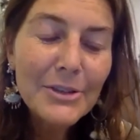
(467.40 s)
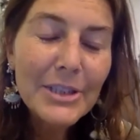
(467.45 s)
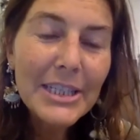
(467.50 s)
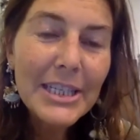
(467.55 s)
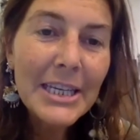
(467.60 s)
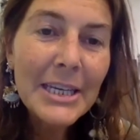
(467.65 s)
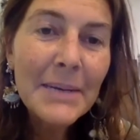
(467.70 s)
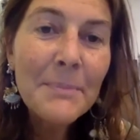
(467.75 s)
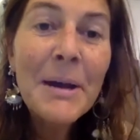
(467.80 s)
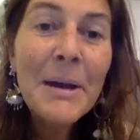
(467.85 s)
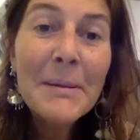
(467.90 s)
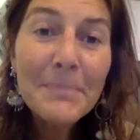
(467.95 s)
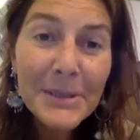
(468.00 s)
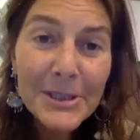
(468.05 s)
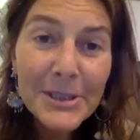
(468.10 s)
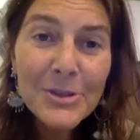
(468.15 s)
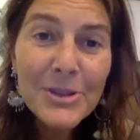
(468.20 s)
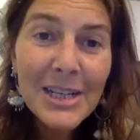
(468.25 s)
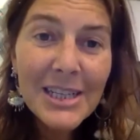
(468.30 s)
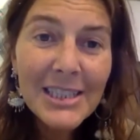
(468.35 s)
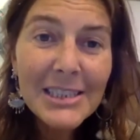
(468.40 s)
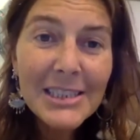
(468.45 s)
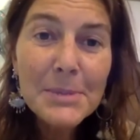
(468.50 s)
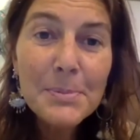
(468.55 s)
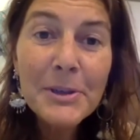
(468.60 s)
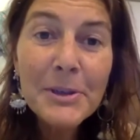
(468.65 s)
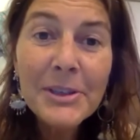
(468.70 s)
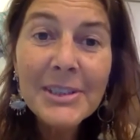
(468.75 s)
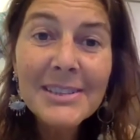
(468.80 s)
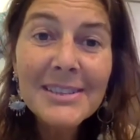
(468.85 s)
In my personal
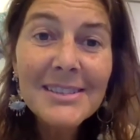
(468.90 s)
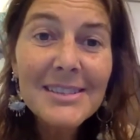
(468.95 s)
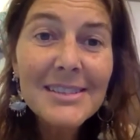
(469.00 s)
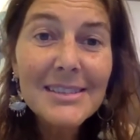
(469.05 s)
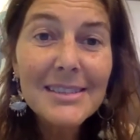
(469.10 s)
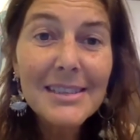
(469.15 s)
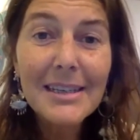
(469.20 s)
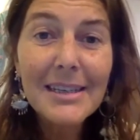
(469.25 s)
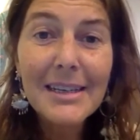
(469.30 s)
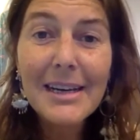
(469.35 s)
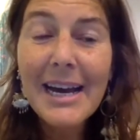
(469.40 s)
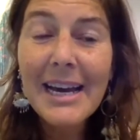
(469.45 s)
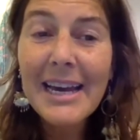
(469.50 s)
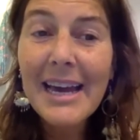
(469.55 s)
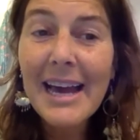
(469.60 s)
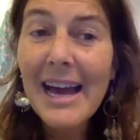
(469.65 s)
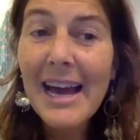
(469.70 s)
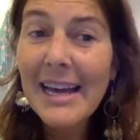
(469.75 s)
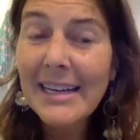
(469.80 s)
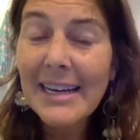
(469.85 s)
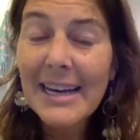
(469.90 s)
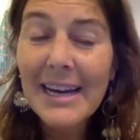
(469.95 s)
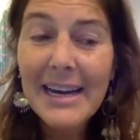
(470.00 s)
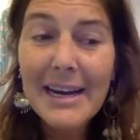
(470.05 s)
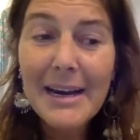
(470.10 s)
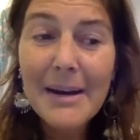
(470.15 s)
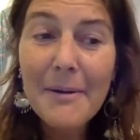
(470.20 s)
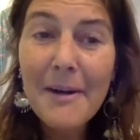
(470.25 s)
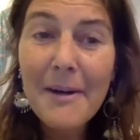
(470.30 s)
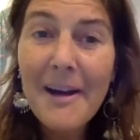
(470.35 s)
experience, I had
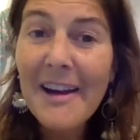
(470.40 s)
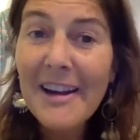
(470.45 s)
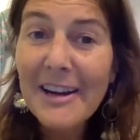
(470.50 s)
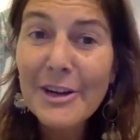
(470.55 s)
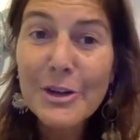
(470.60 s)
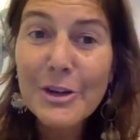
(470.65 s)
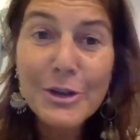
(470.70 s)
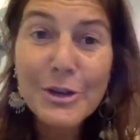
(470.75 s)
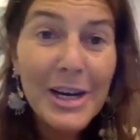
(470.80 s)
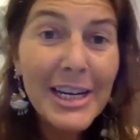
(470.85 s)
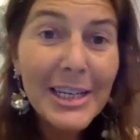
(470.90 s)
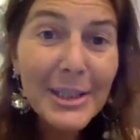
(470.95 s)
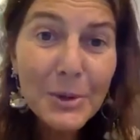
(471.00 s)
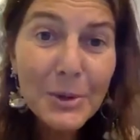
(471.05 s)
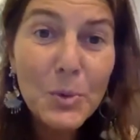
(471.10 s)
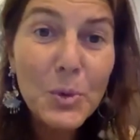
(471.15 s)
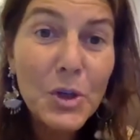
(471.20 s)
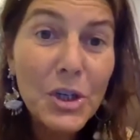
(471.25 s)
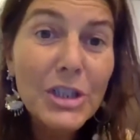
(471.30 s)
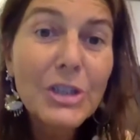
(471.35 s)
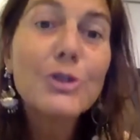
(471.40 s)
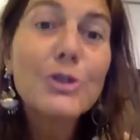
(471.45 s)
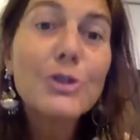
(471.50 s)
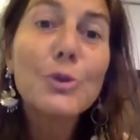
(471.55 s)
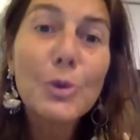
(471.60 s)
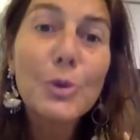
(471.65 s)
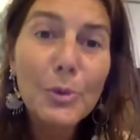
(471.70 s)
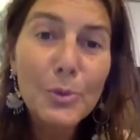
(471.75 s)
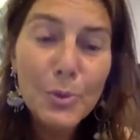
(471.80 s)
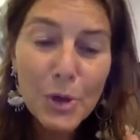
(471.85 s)
a great work
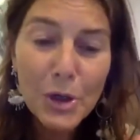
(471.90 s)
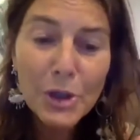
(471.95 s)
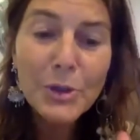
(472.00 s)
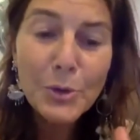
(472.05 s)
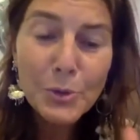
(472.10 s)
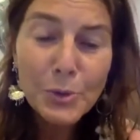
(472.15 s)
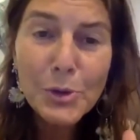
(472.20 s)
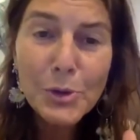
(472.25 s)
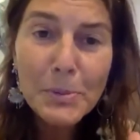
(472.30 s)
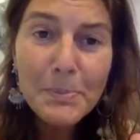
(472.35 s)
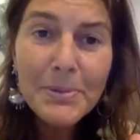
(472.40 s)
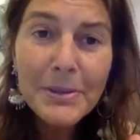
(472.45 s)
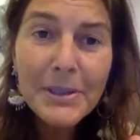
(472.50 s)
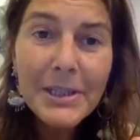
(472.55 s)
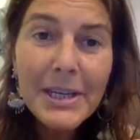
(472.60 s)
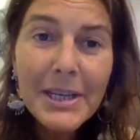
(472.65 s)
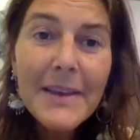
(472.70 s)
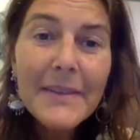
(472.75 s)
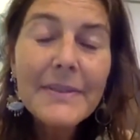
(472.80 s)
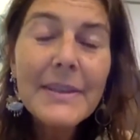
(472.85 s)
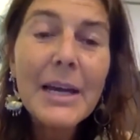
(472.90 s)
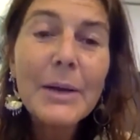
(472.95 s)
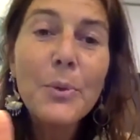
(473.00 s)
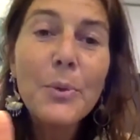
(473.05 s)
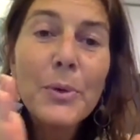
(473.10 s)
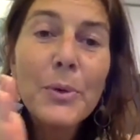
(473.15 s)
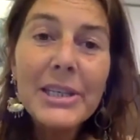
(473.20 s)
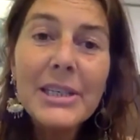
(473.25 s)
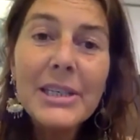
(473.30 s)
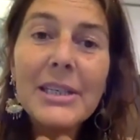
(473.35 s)
group that
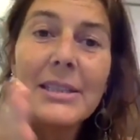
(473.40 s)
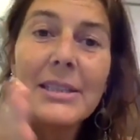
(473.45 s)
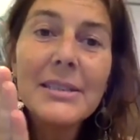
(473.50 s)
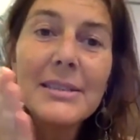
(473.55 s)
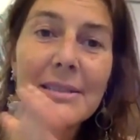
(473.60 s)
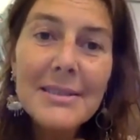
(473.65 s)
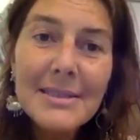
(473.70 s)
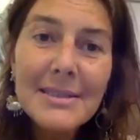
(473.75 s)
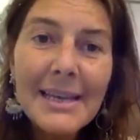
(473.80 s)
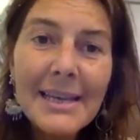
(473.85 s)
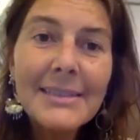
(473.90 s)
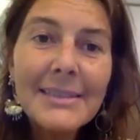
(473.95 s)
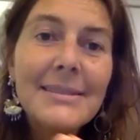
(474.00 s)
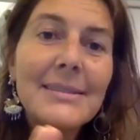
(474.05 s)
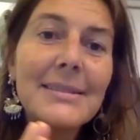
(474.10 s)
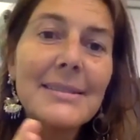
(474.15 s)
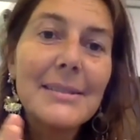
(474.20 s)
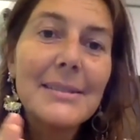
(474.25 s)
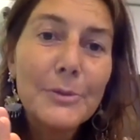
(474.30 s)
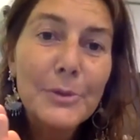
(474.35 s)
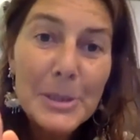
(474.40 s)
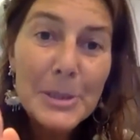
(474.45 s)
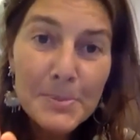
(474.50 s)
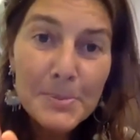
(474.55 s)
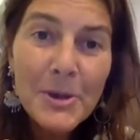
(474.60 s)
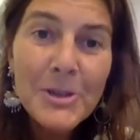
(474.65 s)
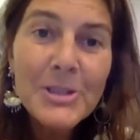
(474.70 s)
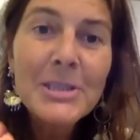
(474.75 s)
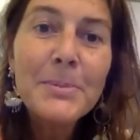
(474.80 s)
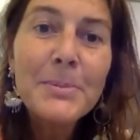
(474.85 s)
we set
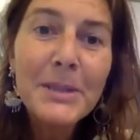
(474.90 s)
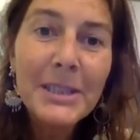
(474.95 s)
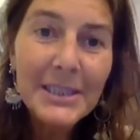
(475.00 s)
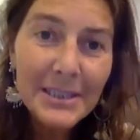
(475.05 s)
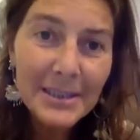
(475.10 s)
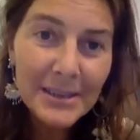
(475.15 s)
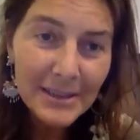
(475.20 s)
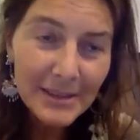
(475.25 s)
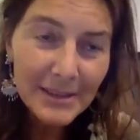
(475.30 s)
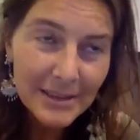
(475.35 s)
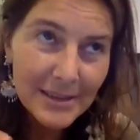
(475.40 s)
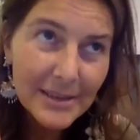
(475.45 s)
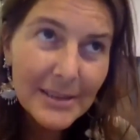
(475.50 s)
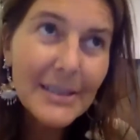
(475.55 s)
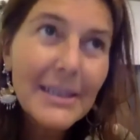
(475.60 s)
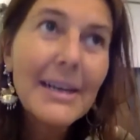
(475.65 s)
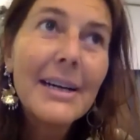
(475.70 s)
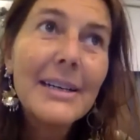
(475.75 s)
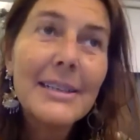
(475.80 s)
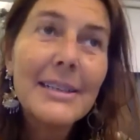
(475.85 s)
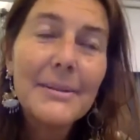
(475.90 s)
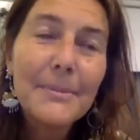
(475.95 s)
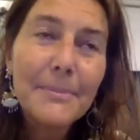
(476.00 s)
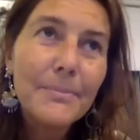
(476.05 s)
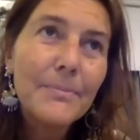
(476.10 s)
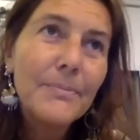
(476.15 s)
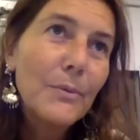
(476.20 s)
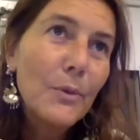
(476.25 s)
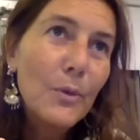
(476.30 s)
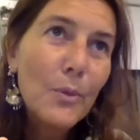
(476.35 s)
responsibly
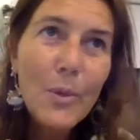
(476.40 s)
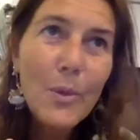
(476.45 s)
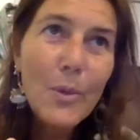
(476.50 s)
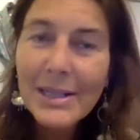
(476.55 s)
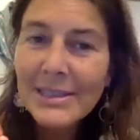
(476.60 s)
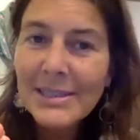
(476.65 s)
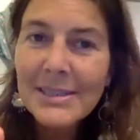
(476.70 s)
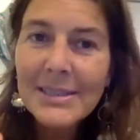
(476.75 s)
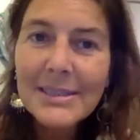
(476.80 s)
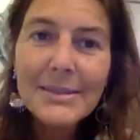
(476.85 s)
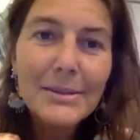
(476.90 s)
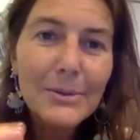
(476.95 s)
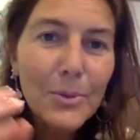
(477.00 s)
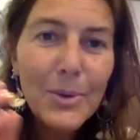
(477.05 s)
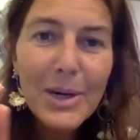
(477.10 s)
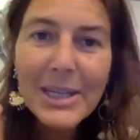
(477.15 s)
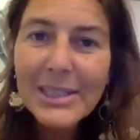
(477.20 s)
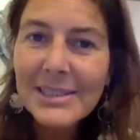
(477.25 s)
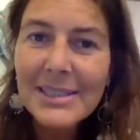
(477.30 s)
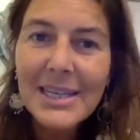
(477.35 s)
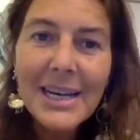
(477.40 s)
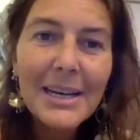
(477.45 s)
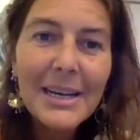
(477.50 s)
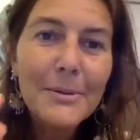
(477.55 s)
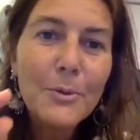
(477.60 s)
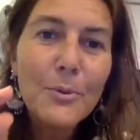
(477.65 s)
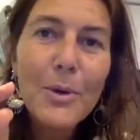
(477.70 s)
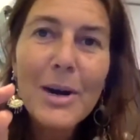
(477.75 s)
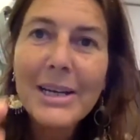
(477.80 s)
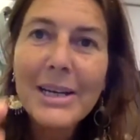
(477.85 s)
1
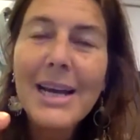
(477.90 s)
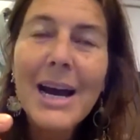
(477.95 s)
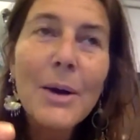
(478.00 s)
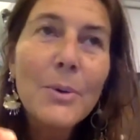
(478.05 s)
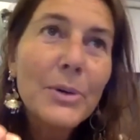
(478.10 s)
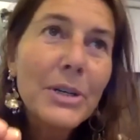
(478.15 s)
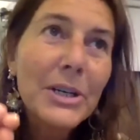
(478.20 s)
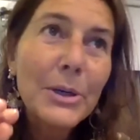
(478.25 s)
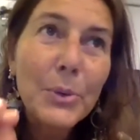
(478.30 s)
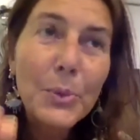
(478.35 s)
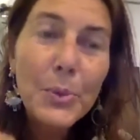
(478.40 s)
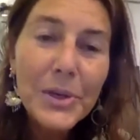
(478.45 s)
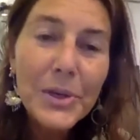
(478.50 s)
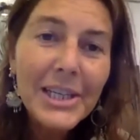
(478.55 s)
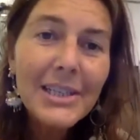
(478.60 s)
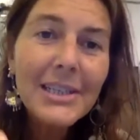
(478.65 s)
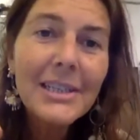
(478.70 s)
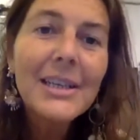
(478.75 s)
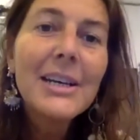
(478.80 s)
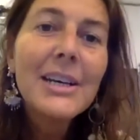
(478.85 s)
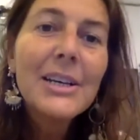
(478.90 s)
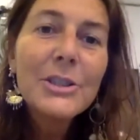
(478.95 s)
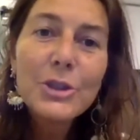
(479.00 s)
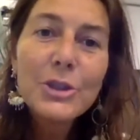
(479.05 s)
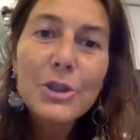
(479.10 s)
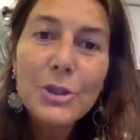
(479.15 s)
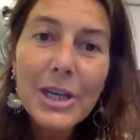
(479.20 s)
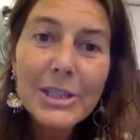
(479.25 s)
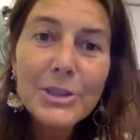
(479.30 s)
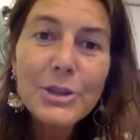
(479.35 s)
hour a week
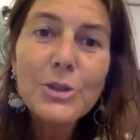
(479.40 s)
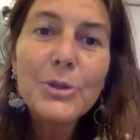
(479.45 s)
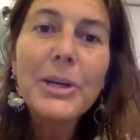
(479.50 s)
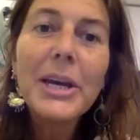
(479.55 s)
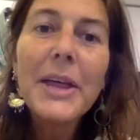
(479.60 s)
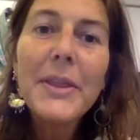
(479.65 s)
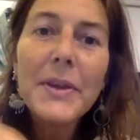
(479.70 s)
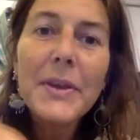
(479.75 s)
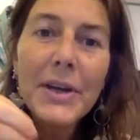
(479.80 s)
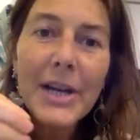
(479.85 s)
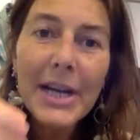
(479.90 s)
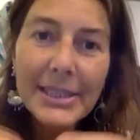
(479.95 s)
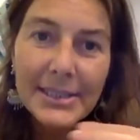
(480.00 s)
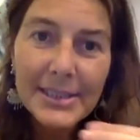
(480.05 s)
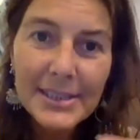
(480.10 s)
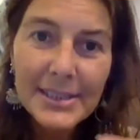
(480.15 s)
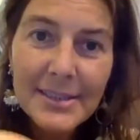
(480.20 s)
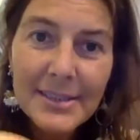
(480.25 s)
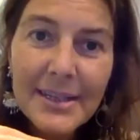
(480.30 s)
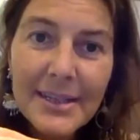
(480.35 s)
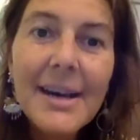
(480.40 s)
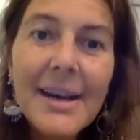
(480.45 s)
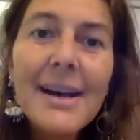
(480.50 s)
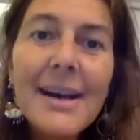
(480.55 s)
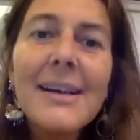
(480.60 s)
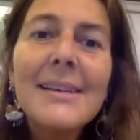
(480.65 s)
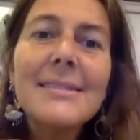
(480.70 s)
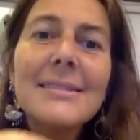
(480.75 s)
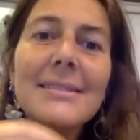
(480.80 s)
to get together and discuss